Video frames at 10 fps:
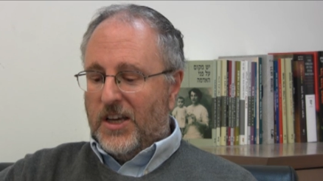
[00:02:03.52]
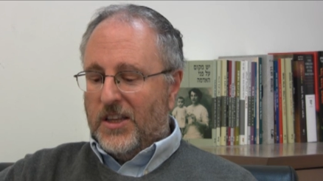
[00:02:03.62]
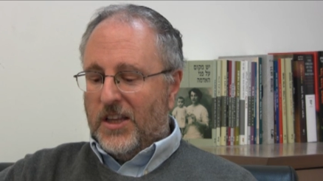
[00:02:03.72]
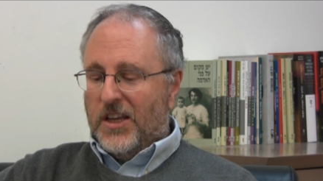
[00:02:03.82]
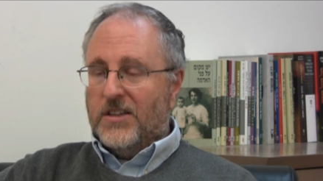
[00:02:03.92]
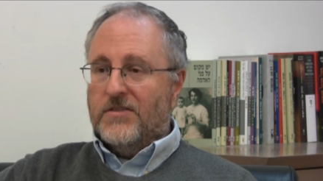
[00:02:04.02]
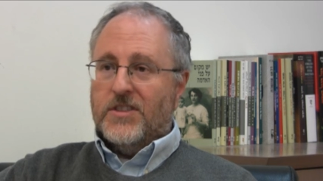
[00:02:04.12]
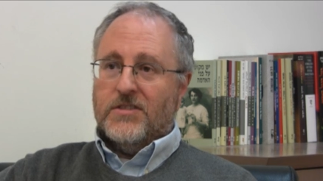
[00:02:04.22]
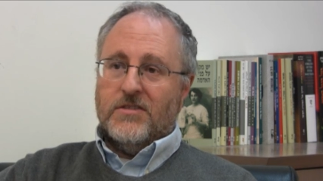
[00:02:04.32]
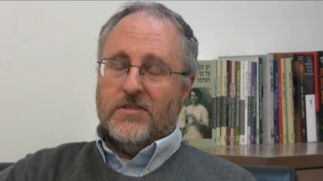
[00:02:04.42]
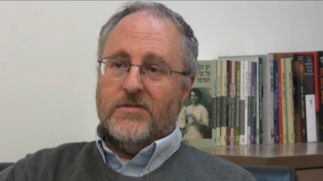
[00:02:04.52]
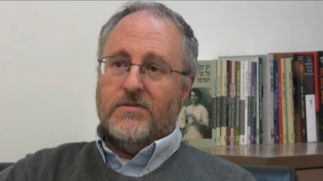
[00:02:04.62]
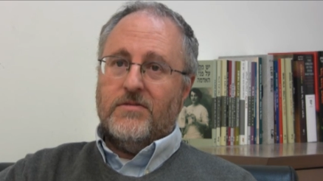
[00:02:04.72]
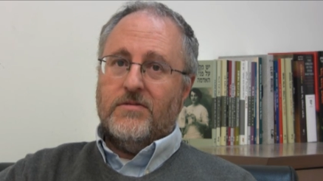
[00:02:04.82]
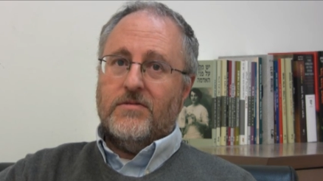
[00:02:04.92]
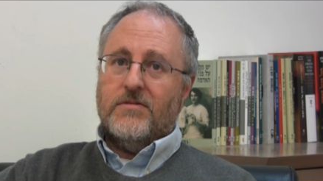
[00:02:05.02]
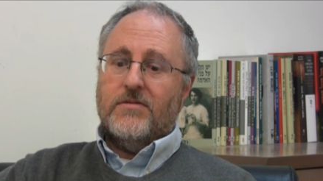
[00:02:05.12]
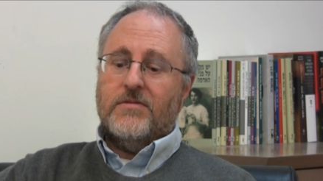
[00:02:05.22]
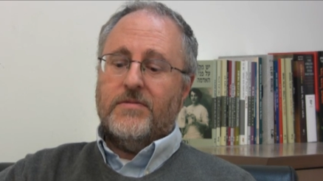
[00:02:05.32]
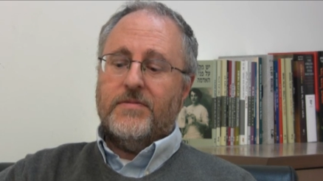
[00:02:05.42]
in the land of Israel.
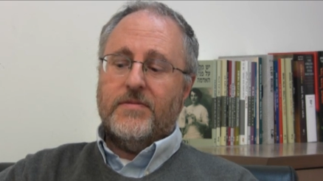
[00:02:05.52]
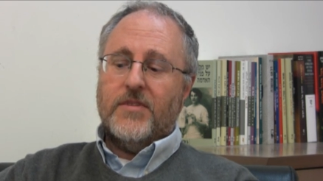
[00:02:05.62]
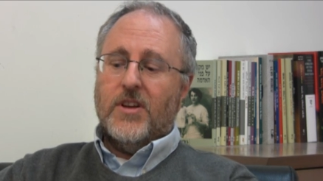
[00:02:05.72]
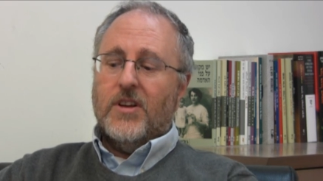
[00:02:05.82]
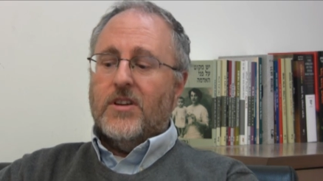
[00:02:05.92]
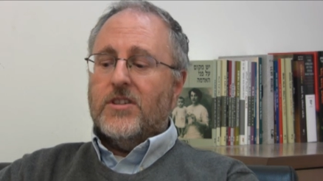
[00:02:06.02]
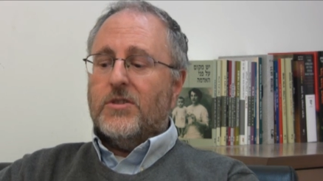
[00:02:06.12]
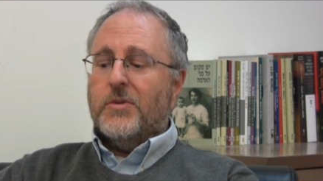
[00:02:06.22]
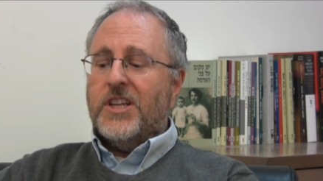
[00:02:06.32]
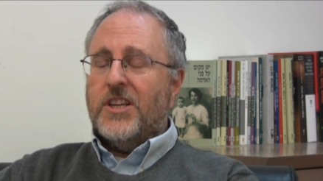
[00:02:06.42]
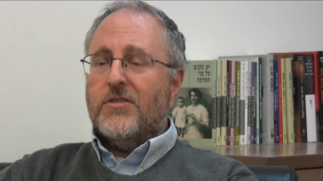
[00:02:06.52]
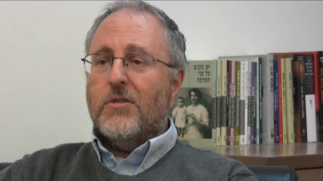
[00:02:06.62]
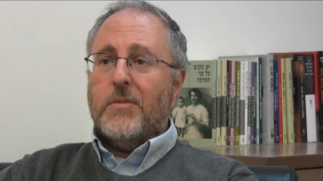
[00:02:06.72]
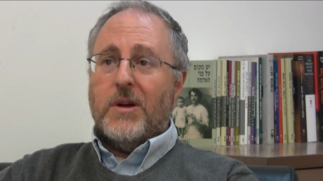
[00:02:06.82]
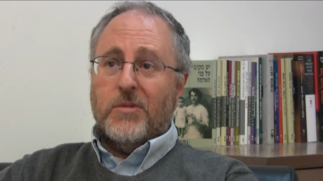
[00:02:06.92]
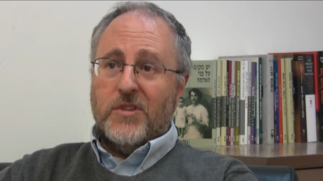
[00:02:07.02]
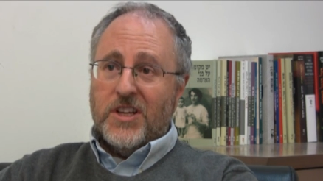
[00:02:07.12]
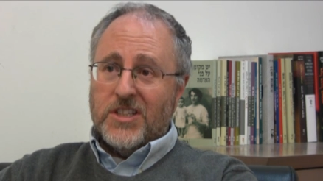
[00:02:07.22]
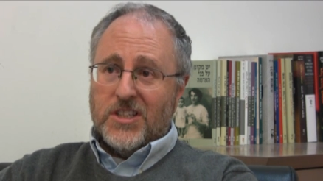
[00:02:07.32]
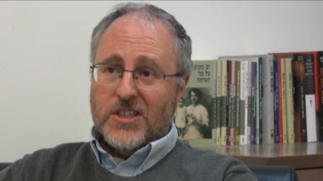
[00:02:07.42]
So we need to remember
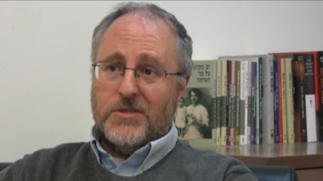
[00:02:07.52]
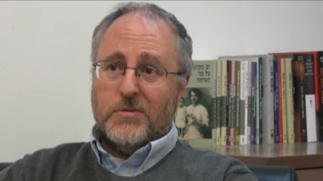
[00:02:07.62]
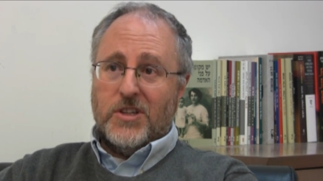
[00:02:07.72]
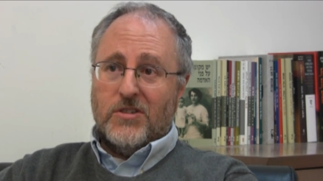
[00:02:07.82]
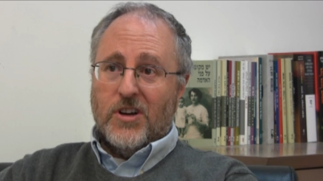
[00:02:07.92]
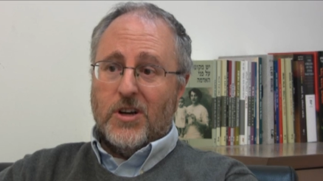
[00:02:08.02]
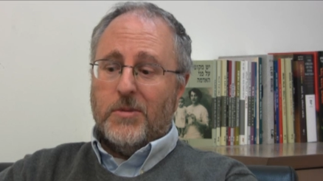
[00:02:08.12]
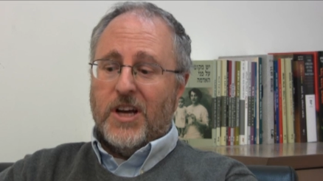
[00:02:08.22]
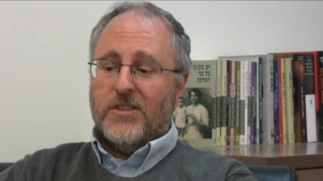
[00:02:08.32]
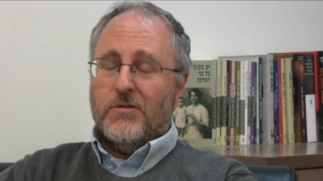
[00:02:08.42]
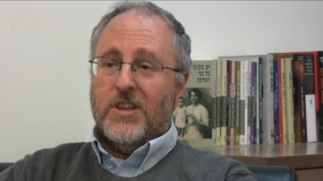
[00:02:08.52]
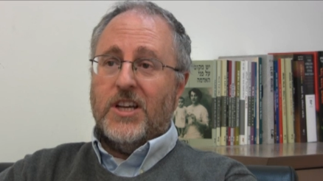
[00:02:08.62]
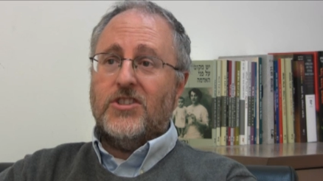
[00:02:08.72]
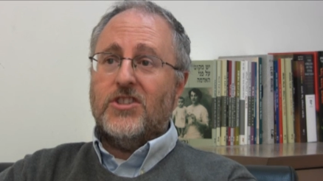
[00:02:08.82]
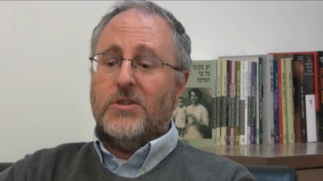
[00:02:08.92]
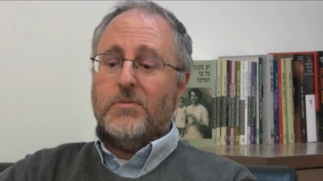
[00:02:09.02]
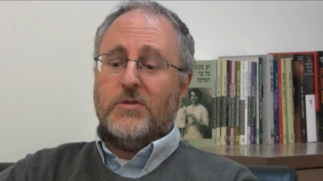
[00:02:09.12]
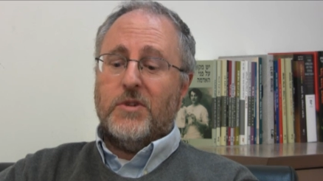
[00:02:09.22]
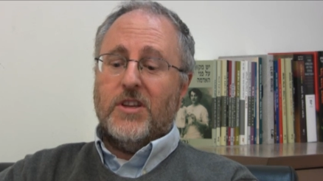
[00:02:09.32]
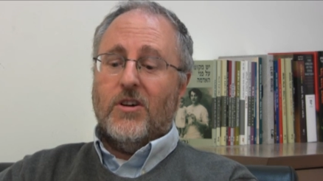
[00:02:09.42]
these things when we talk about the relationship
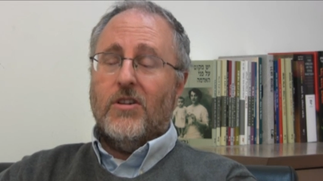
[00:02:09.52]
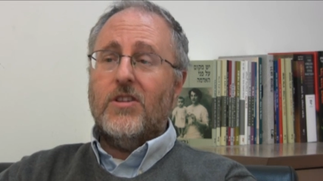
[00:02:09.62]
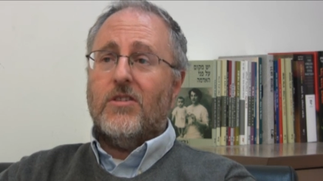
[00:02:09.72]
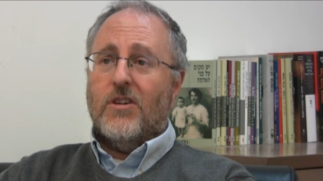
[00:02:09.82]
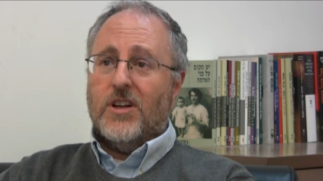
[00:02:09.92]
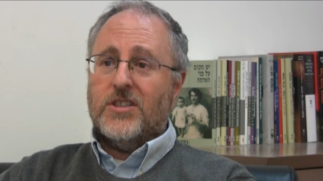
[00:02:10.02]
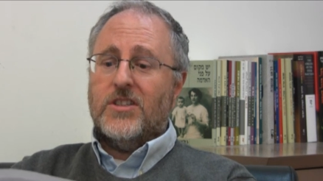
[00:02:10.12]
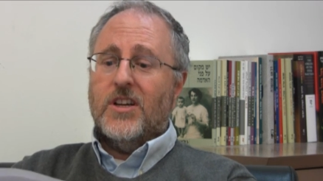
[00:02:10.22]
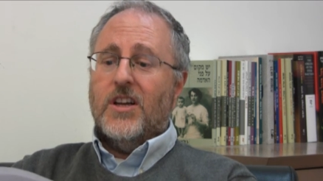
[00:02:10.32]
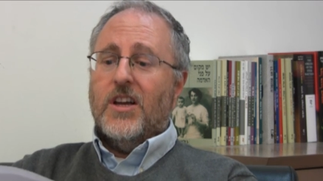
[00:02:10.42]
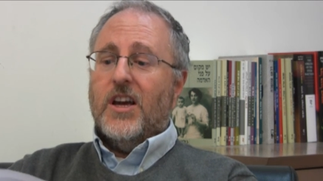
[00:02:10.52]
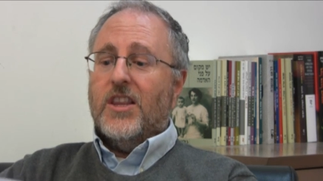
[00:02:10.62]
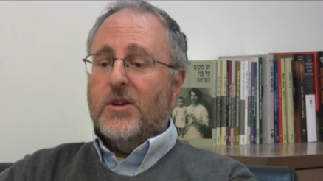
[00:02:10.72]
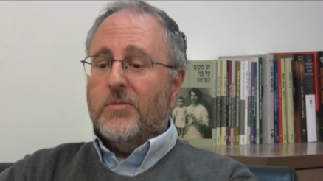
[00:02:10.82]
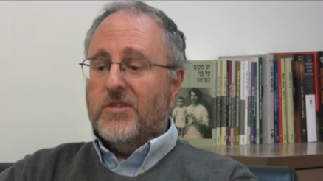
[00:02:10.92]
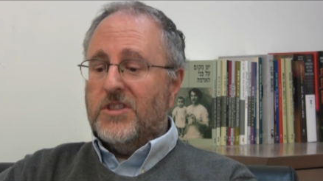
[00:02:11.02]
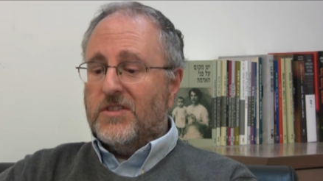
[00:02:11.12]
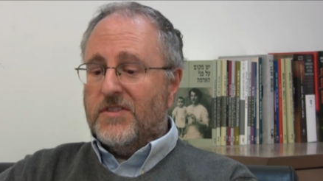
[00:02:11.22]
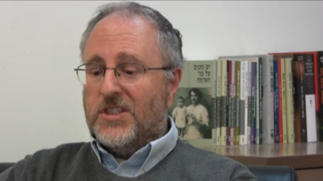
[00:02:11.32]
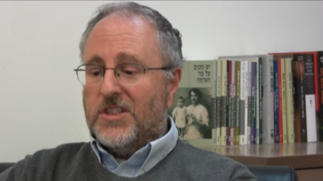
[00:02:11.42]
between the Holocaust and the
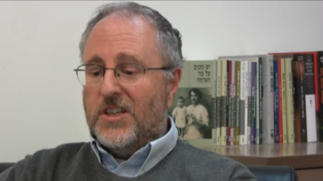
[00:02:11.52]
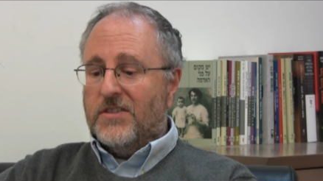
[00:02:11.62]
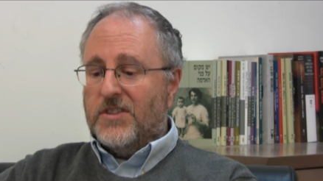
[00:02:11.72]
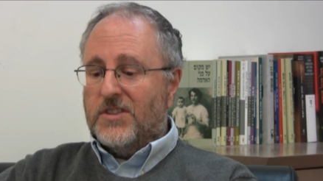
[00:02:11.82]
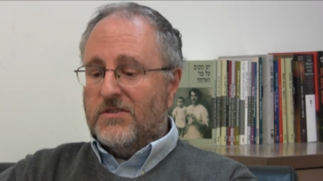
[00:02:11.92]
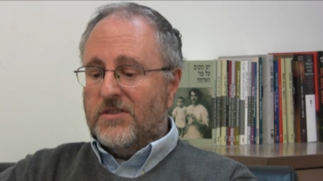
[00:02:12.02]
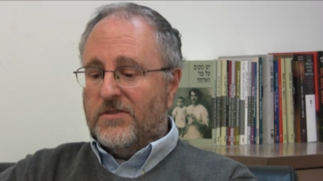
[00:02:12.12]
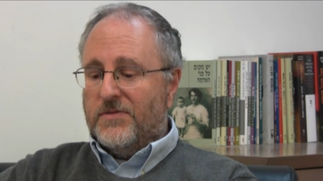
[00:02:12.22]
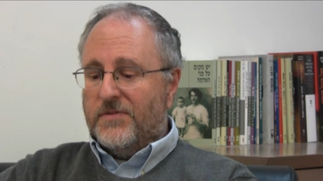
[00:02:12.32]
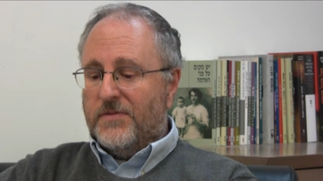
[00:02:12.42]
emergence of the State of Israel.